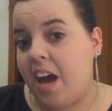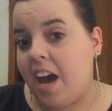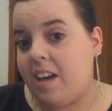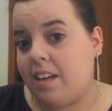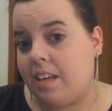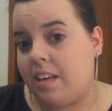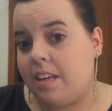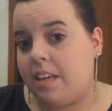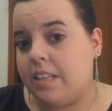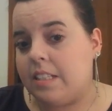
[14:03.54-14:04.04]

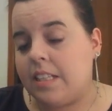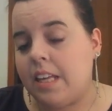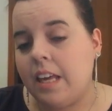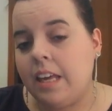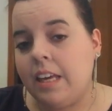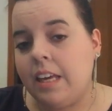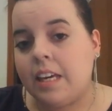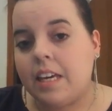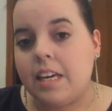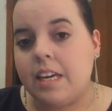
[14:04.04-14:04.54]
that is,
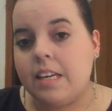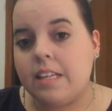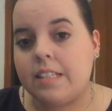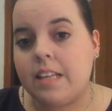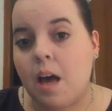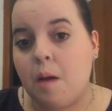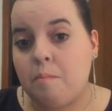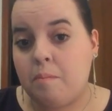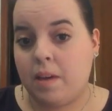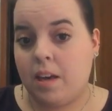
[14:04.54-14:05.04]

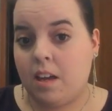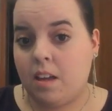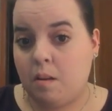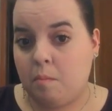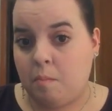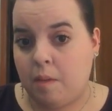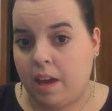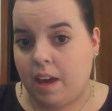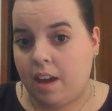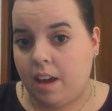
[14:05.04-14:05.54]
is a
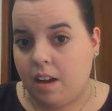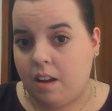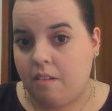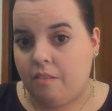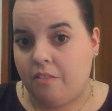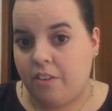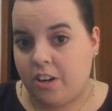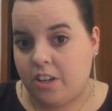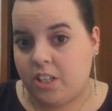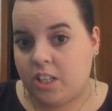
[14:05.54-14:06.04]

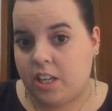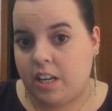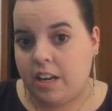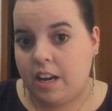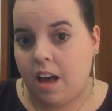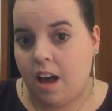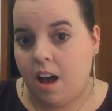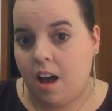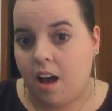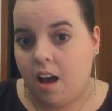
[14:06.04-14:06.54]
man-made
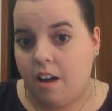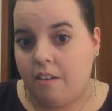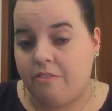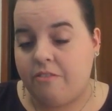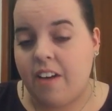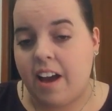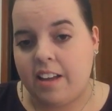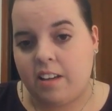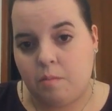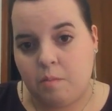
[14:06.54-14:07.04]
version
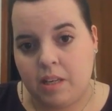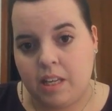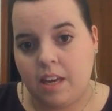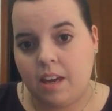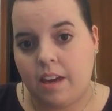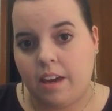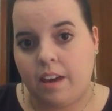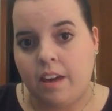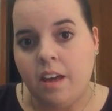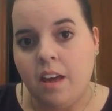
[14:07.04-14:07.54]
of vitamin
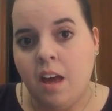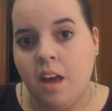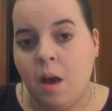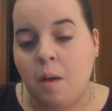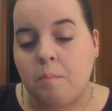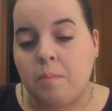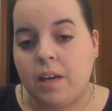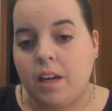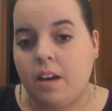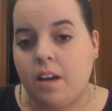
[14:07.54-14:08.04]
E
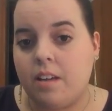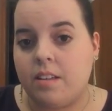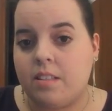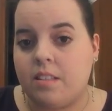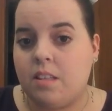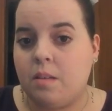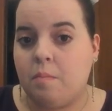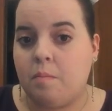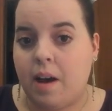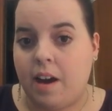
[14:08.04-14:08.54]

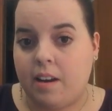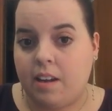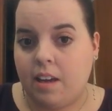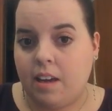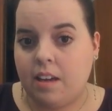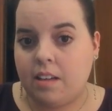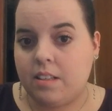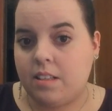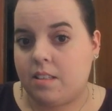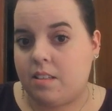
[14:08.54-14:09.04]
because the
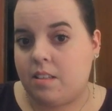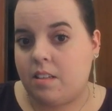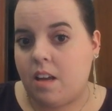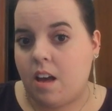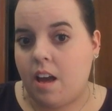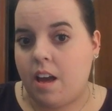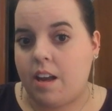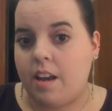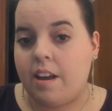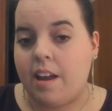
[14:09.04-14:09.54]
body does
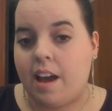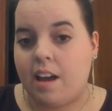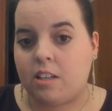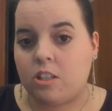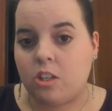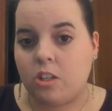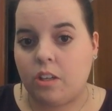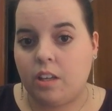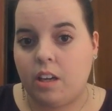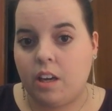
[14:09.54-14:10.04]
not
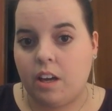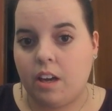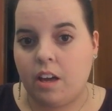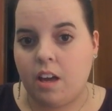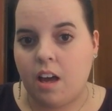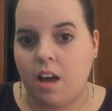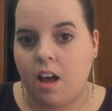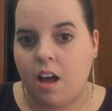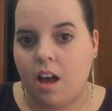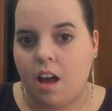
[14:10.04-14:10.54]

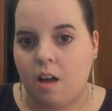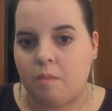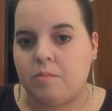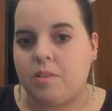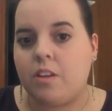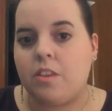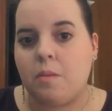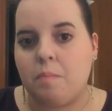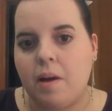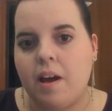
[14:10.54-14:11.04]
naturally I'm
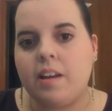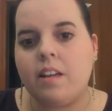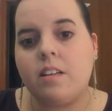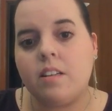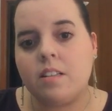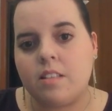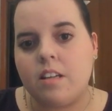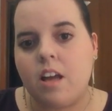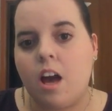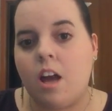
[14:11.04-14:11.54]
sorry, the body
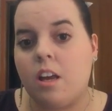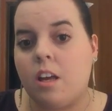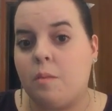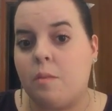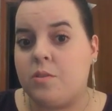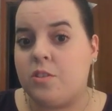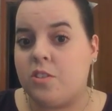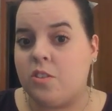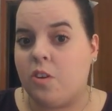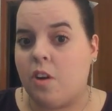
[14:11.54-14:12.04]
does not
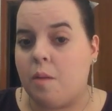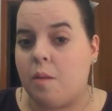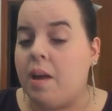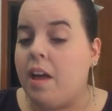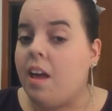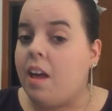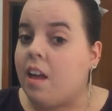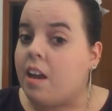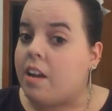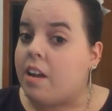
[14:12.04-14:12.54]
absorb
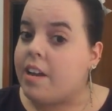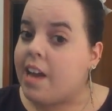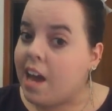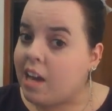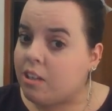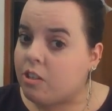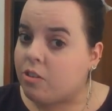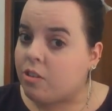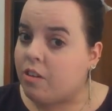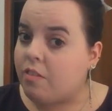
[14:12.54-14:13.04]

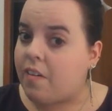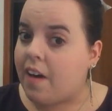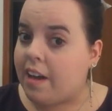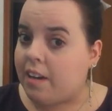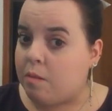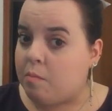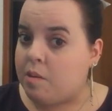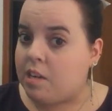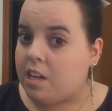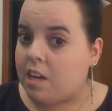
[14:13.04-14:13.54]
natural
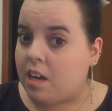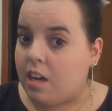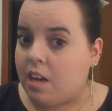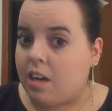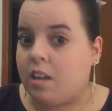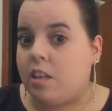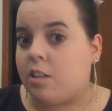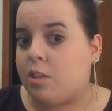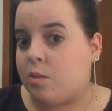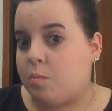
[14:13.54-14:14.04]
vitamin
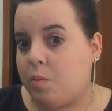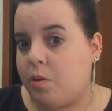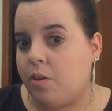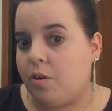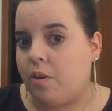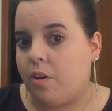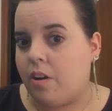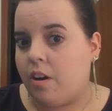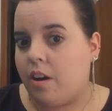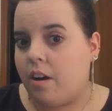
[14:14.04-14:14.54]
E in its
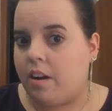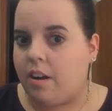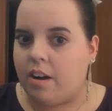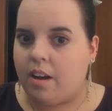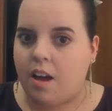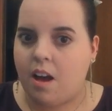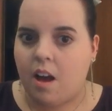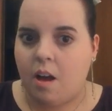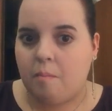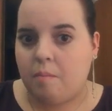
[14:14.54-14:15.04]

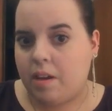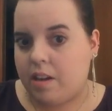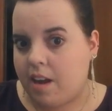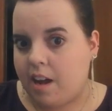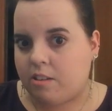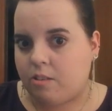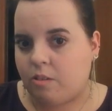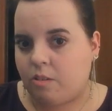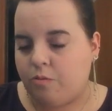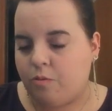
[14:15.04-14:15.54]
pure um, and
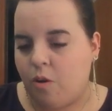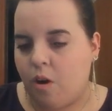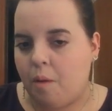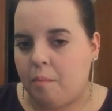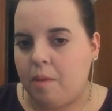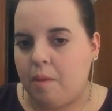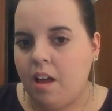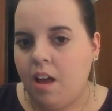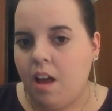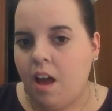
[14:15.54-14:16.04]
natural
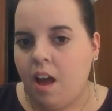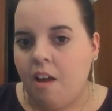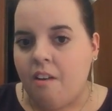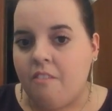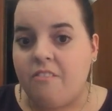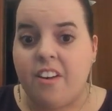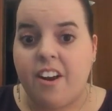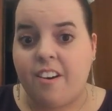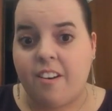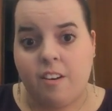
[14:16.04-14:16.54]
form
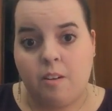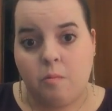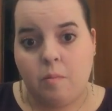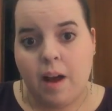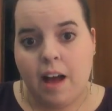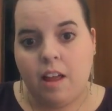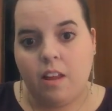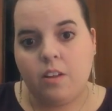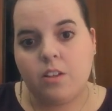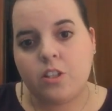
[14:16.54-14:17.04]
very
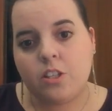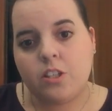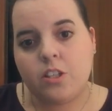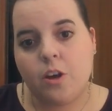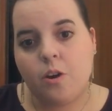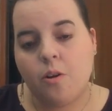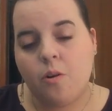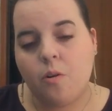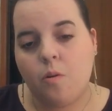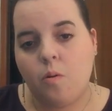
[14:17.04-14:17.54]
well.
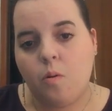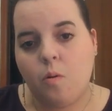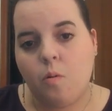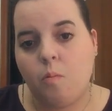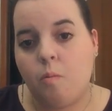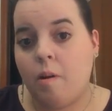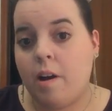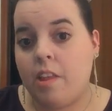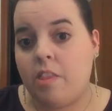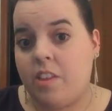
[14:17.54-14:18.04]
So
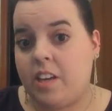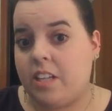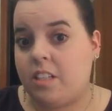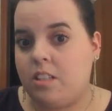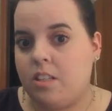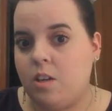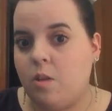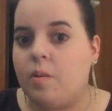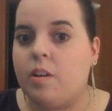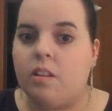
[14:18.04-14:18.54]
what they
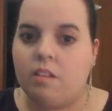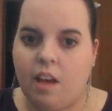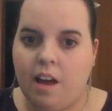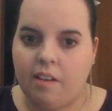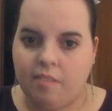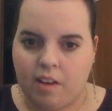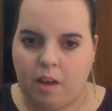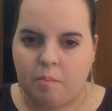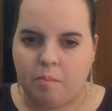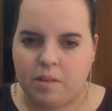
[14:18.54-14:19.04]
do, and a
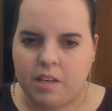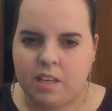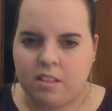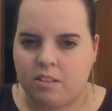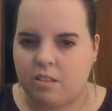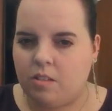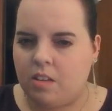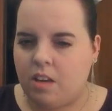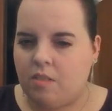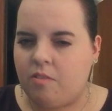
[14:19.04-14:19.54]
lot of
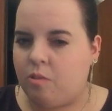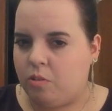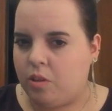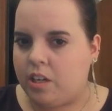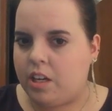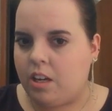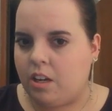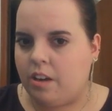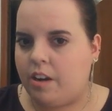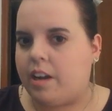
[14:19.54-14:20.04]
companies, if you
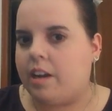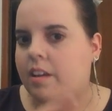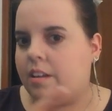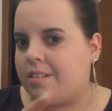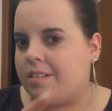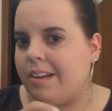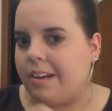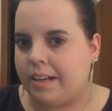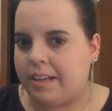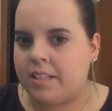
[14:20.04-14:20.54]
look at
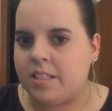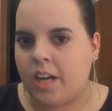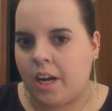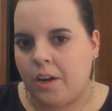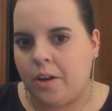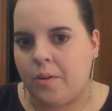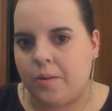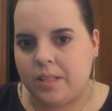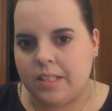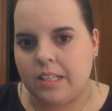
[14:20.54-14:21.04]
ingredients, you're going to
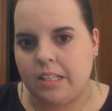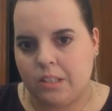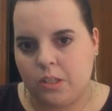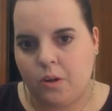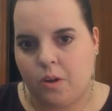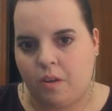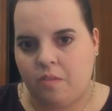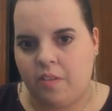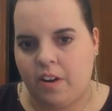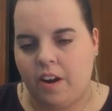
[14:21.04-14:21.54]
start noticing
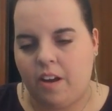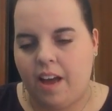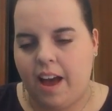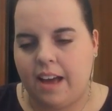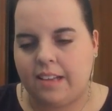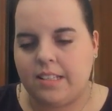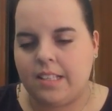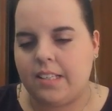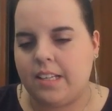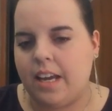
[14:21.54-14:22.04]
tocopherol
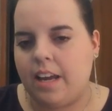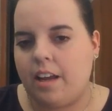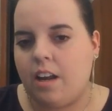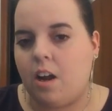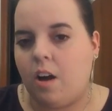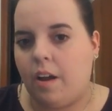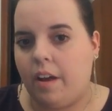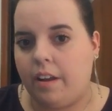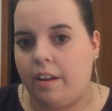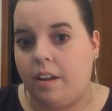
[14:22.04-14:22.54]
acetate
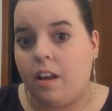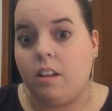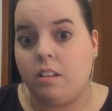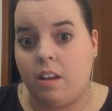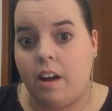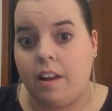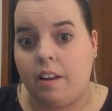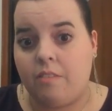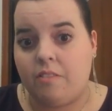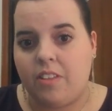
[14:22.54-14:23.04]
on a
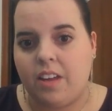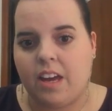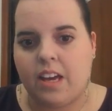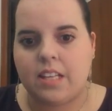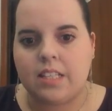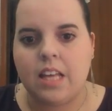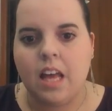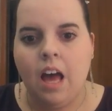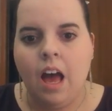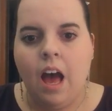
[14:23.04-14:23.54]
lot of
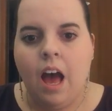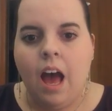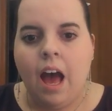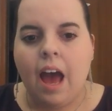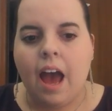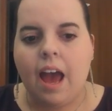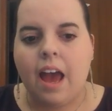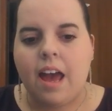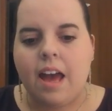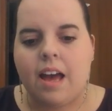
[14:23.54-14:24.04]
things.
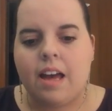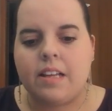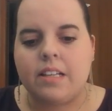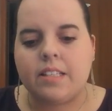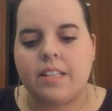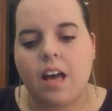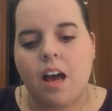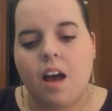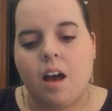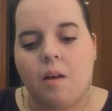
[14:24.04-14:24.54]

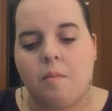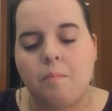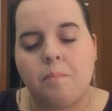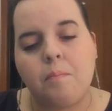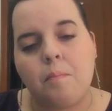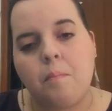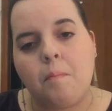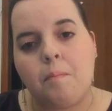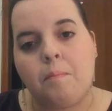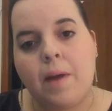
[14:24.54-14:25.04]
And
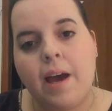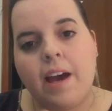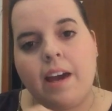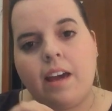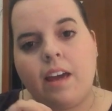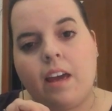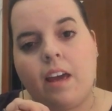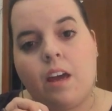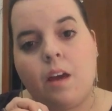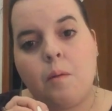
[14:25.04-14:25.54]
um,
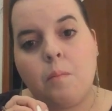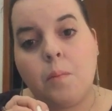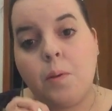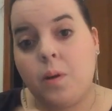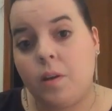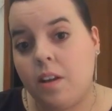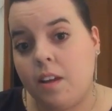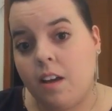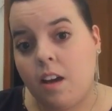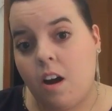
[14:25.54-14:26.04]
by
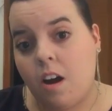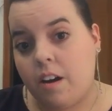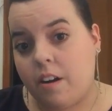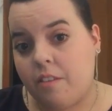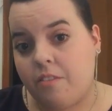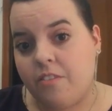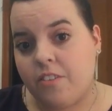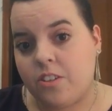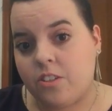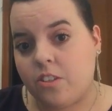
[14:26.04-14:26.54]
putting
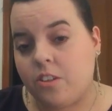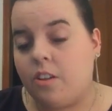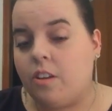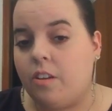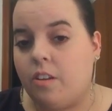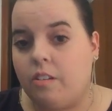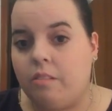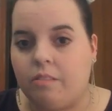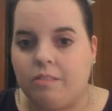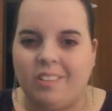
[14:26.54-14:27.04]

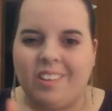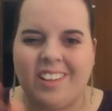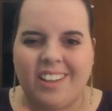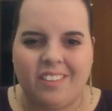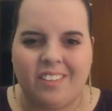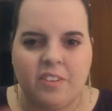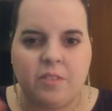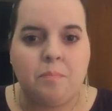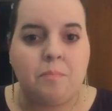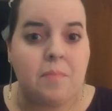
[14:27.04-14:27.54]
artificial,
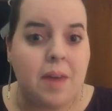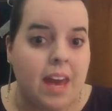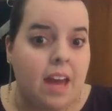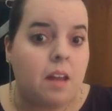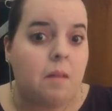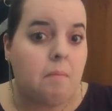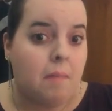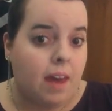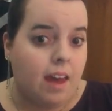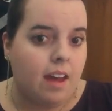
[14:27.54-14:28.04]

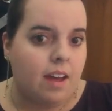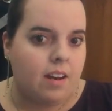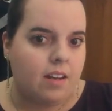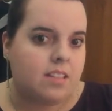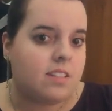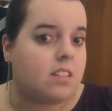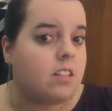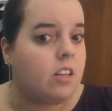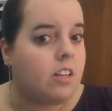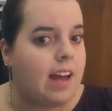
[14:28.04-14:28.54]
man-made,
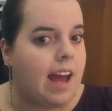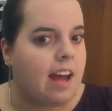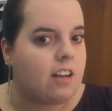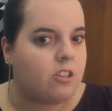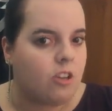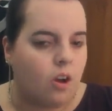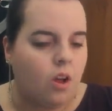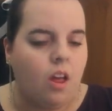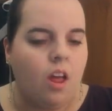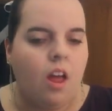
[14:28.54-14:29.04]
it's still
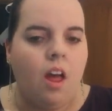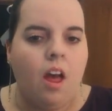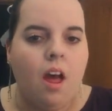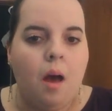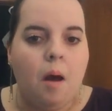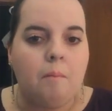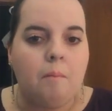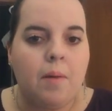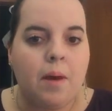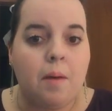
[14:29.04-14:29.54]
natural,
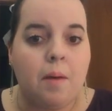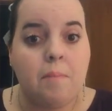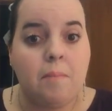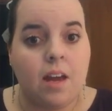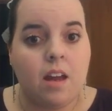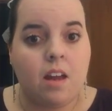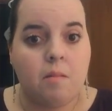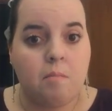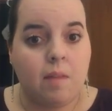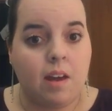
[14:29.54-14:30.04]
but
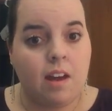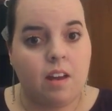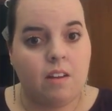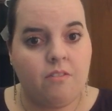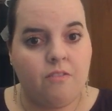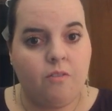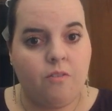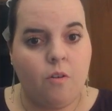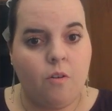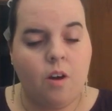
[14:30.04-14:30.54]

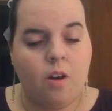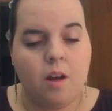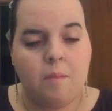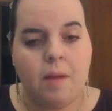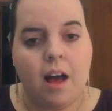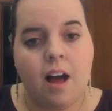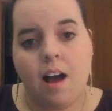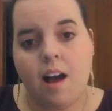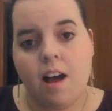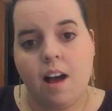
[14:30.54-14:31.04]
man-made form
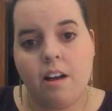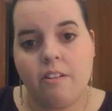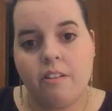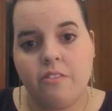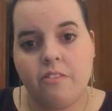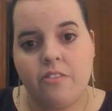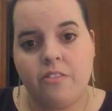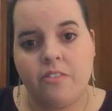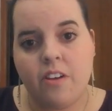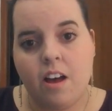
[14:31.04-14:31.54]

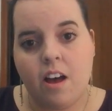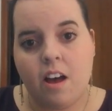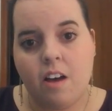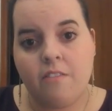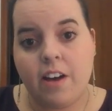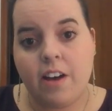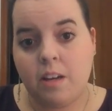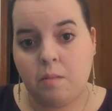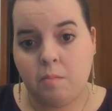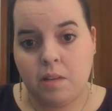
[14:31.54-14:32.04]
of
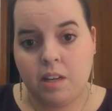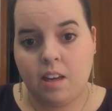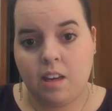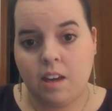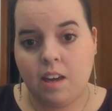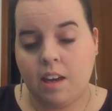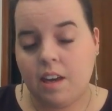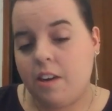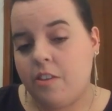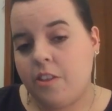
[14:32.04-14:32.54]
vitamin
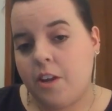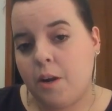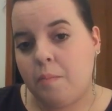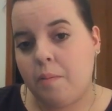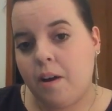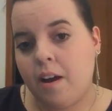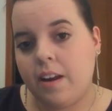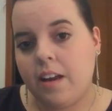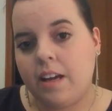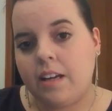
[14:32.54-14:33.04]
E in their
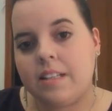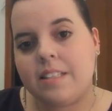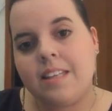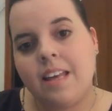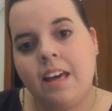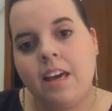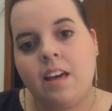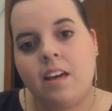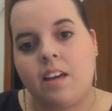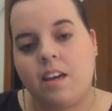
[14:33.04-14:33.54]
products,
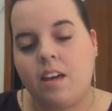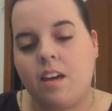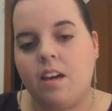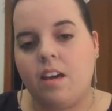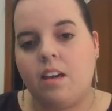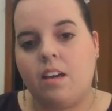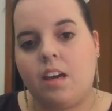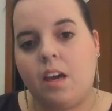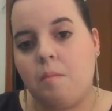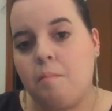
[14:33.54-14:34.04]

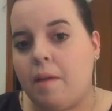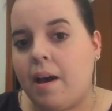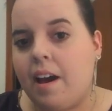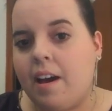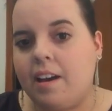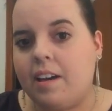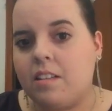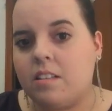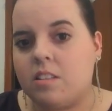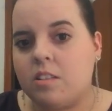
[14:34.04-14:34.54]
it
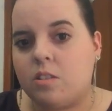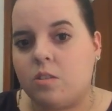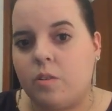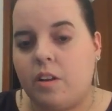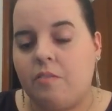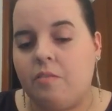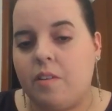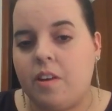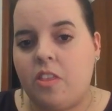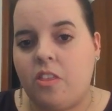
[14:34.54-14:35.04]
combines sort
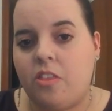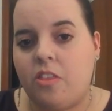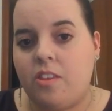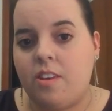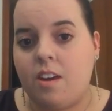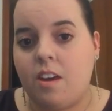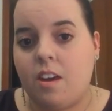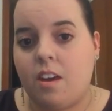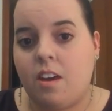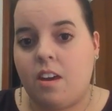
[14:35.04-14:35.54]
of with
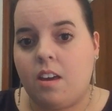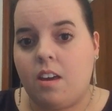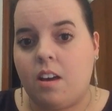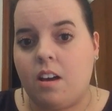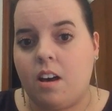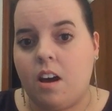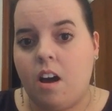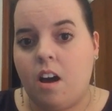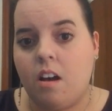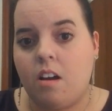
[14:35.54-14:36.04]
the